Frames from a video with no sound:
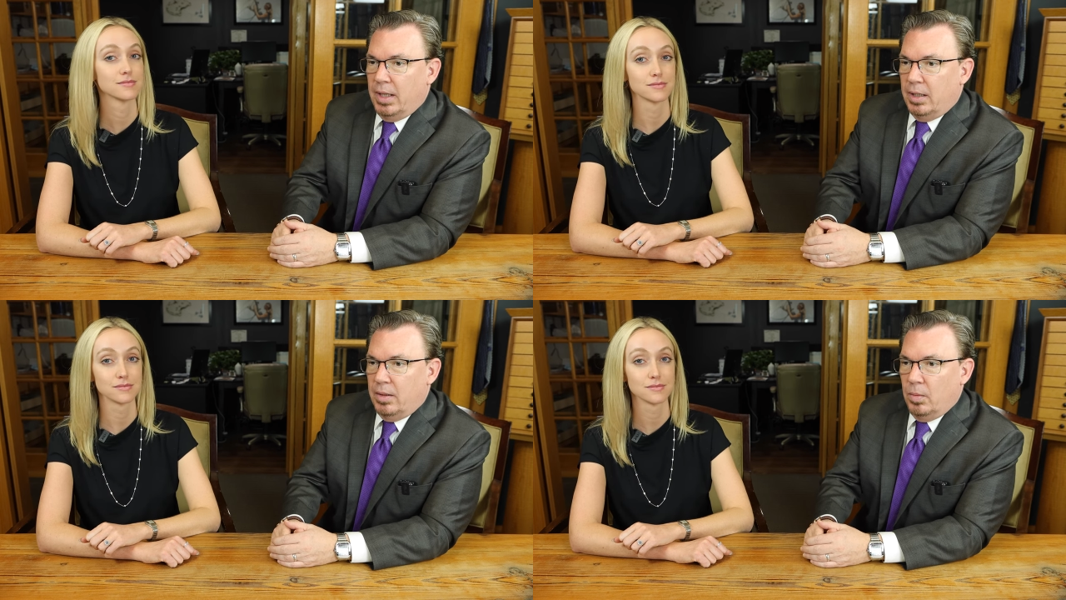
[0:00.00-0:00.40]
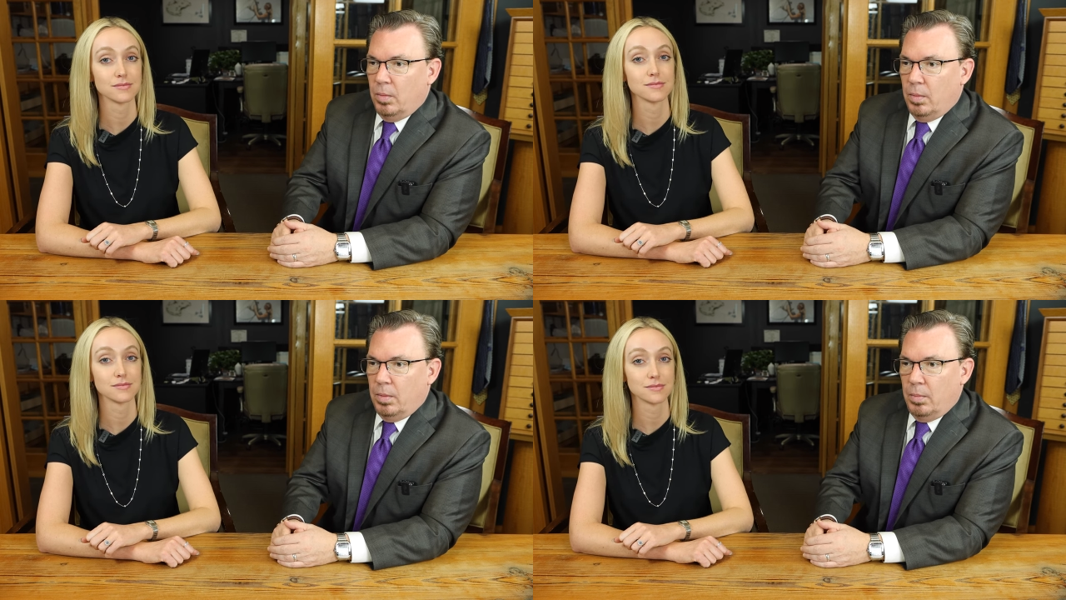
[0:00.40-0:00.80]
Speaker 1: like
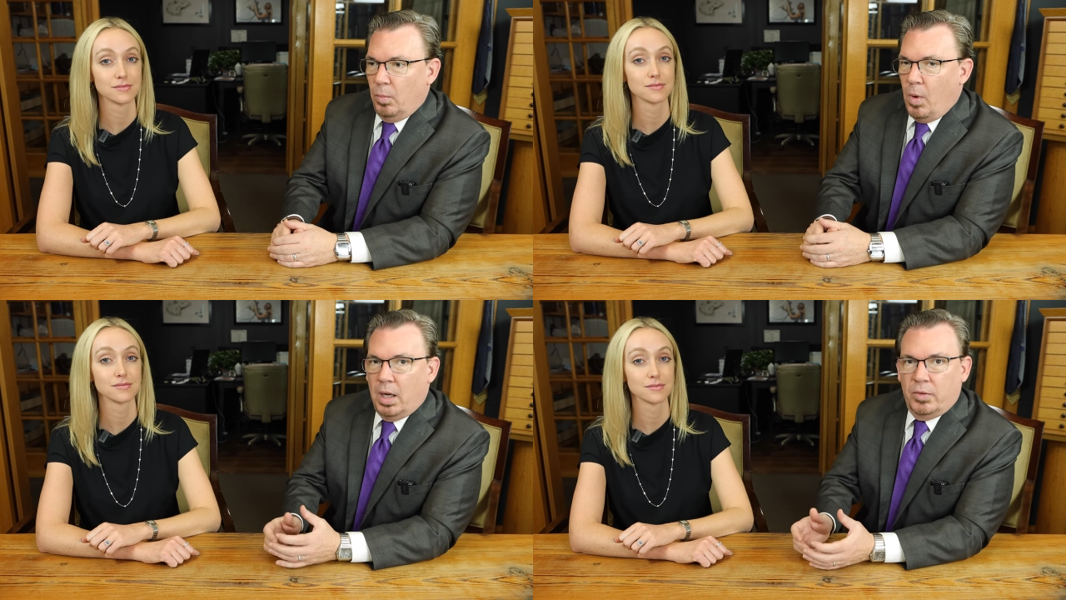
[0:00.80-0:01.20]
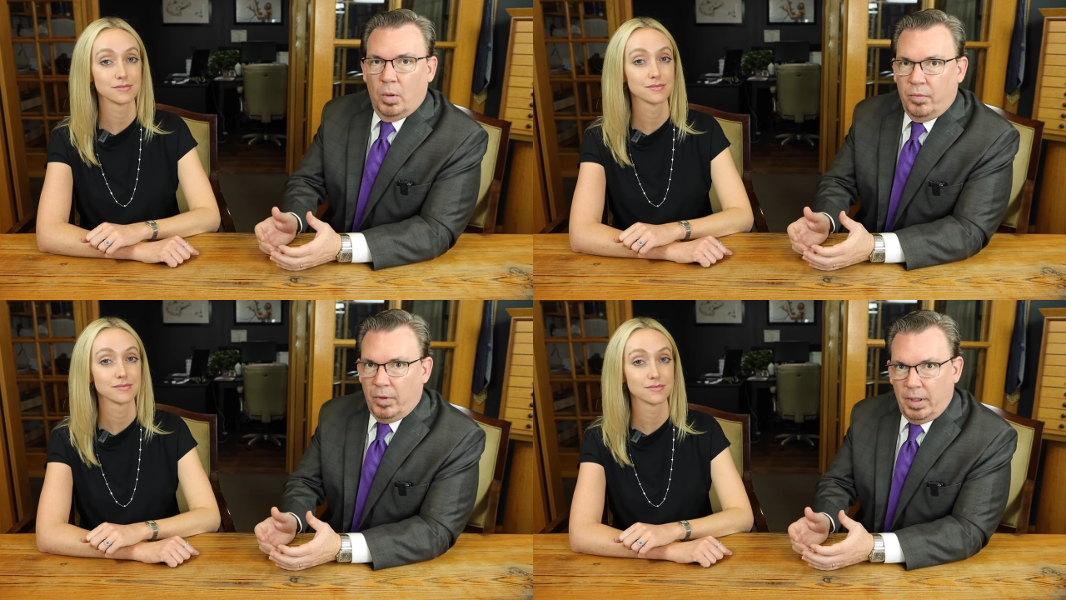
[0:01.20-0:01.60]

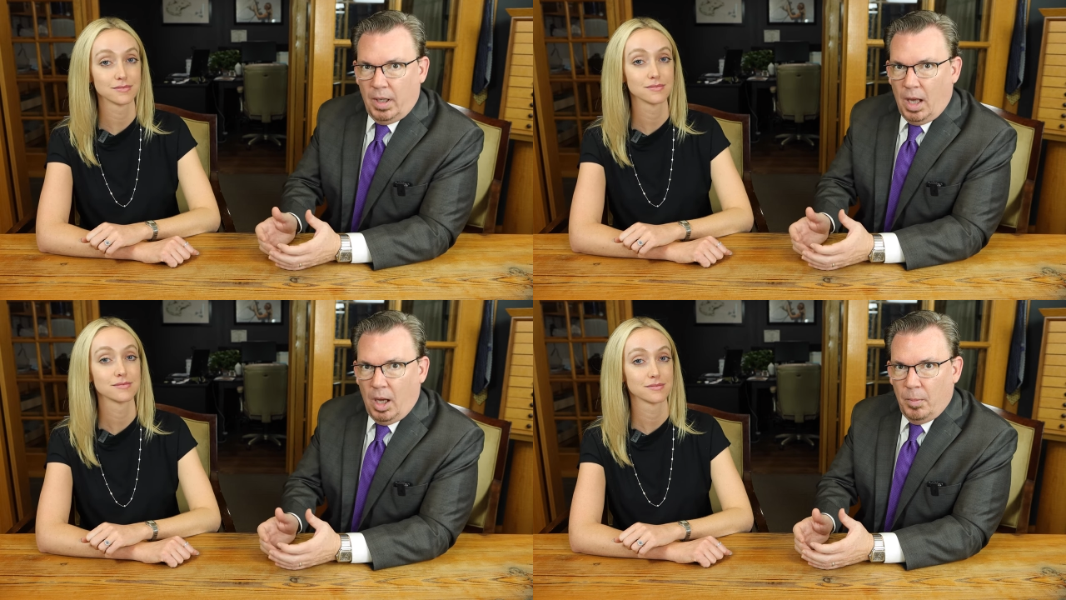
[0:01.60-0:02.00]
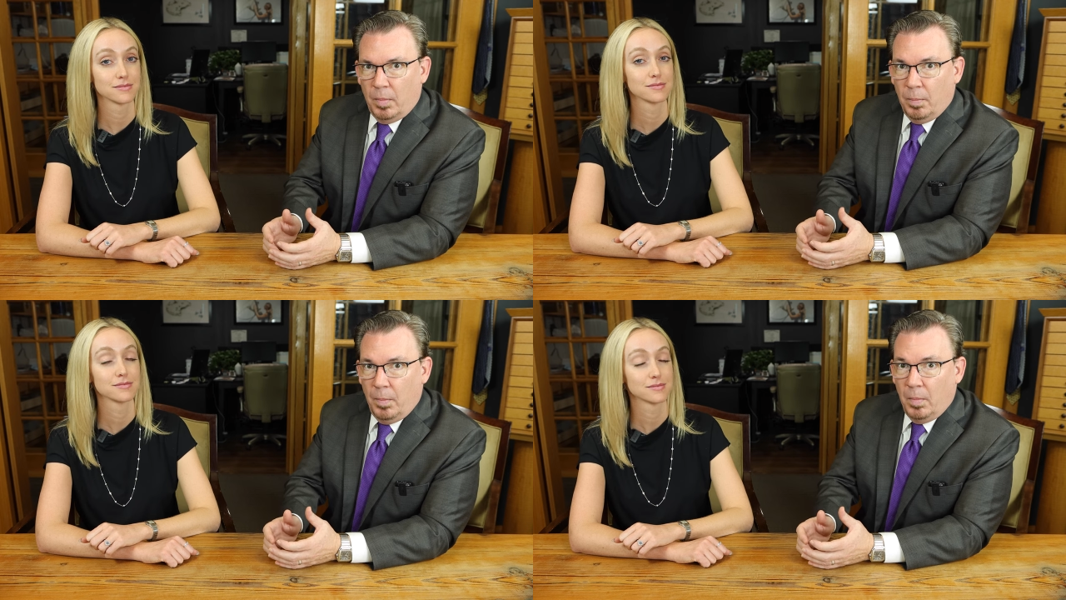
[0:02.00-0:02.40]
walked over it.
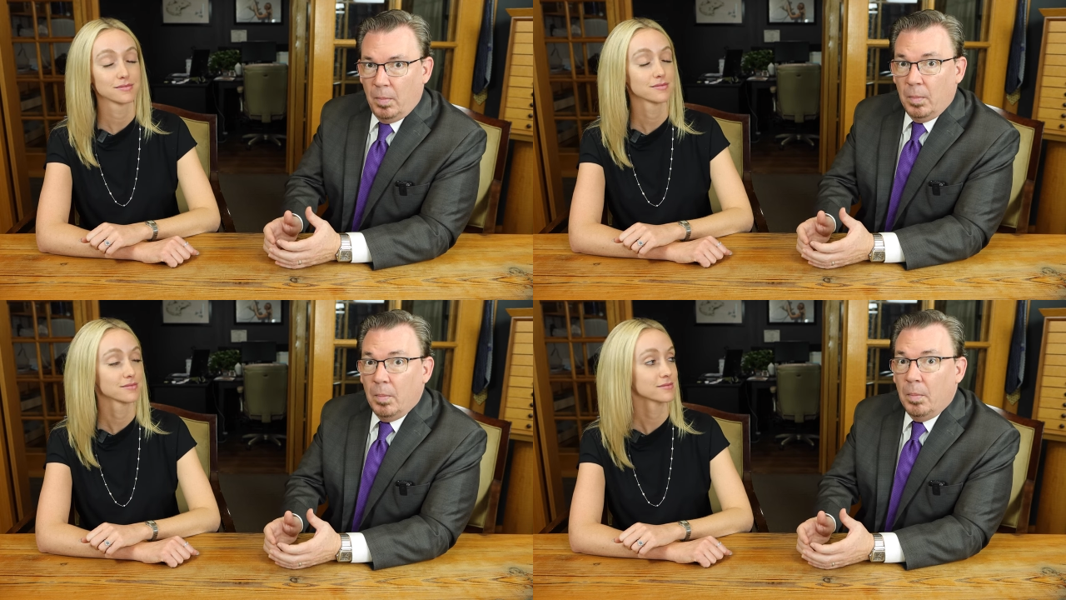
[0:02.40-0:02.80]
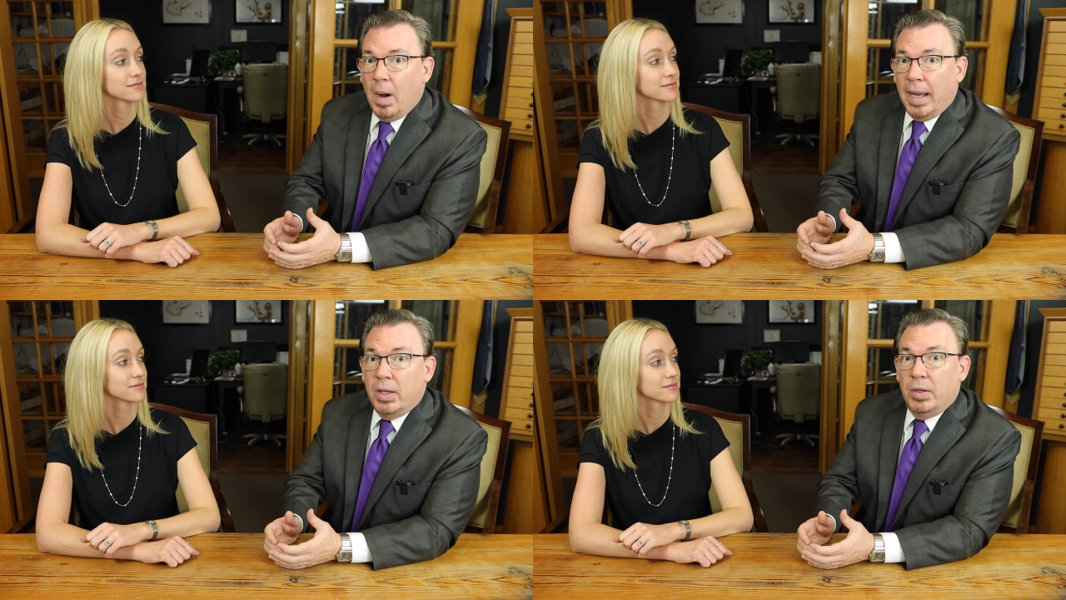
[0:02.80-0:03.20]
Um,
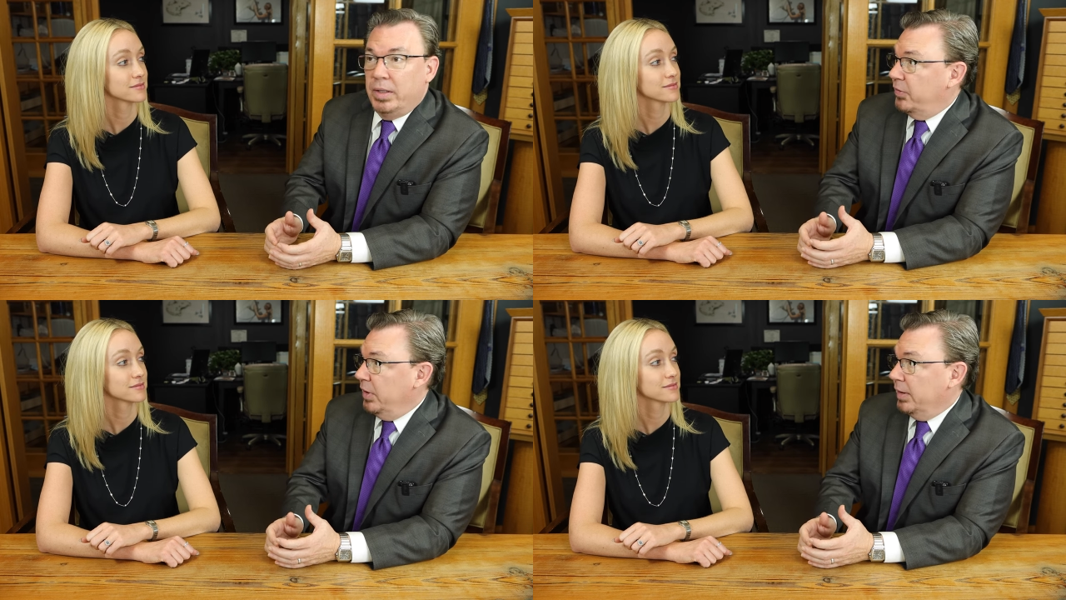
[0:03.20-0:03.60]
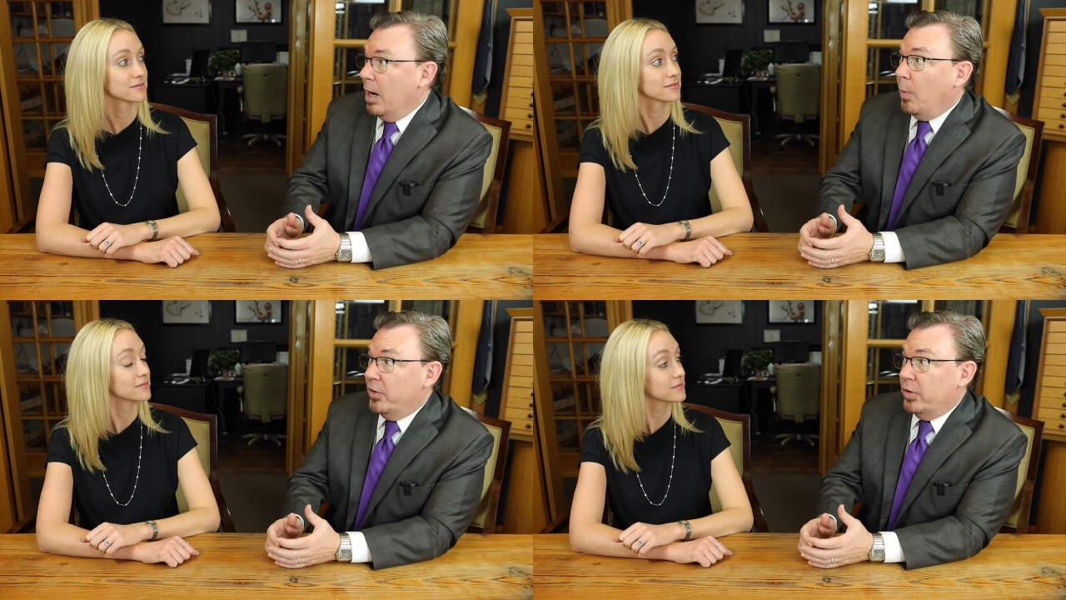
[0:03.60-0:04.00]
my goodness, seeing
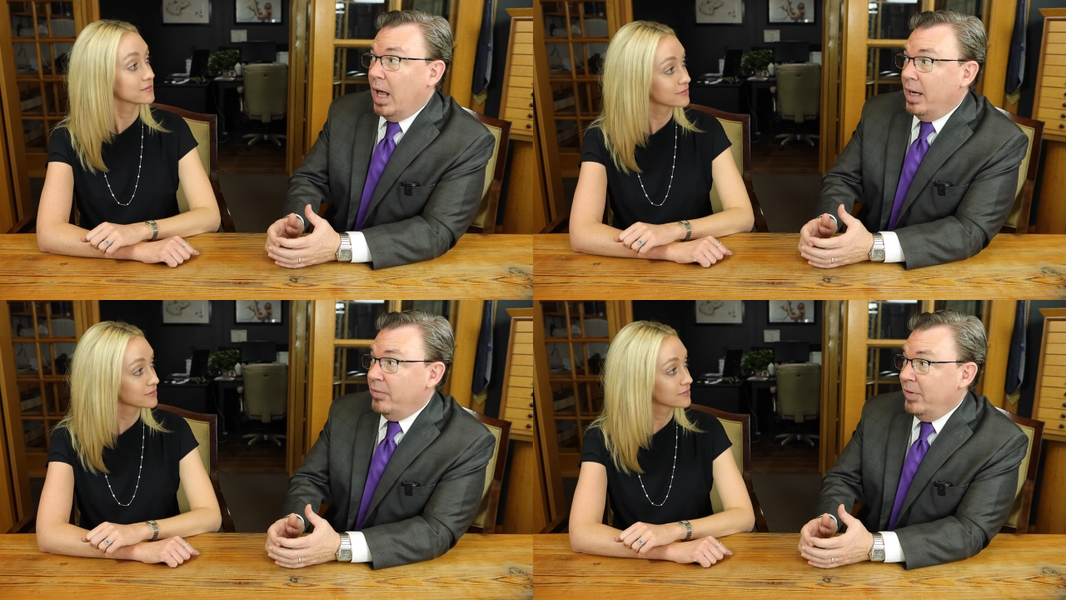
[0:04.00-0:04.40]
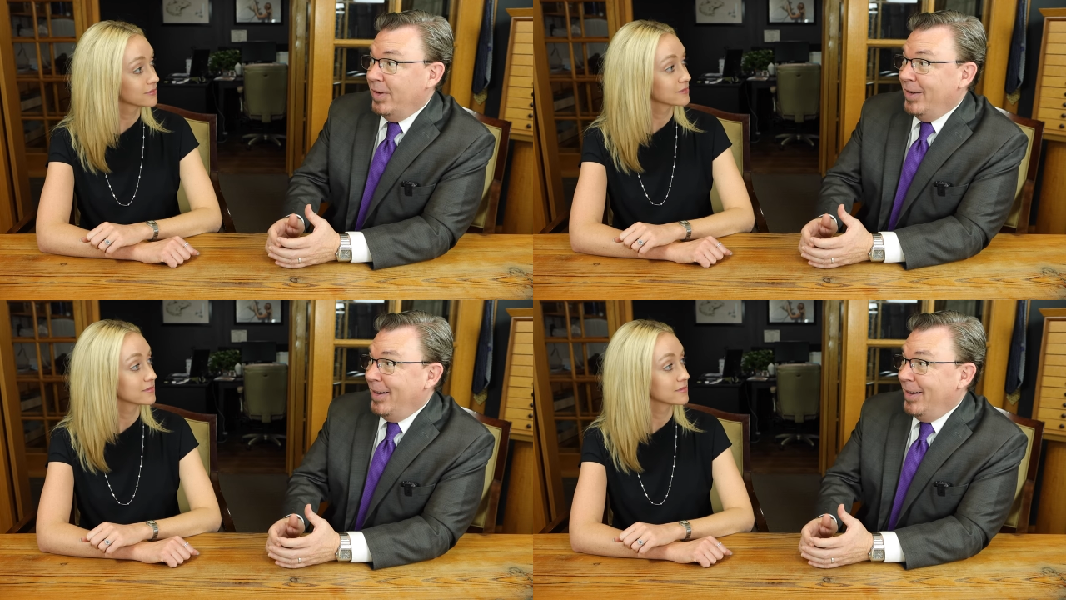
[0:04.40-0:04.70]
that watch live